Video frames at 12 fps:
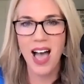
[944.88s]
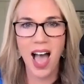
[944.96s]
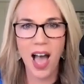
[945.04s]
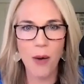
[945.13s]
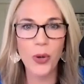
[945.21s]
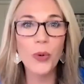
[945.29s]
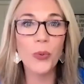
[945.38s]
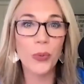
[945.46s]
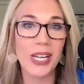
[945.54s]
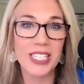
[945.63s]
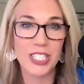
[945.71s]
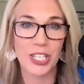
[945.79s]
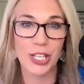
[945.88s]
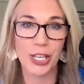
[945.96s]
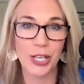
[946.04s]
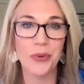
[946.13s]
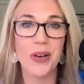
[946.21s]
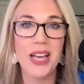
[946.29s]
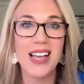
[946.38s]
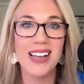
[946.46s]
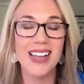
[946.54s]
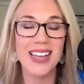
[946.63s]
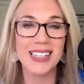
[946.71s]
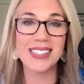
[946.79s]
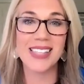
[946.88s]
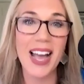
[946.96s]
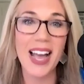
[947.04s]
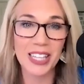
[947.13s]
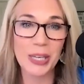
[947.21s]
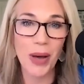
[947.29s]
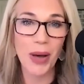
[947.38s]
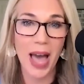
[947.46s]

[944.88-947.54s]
i want to read to you exactly what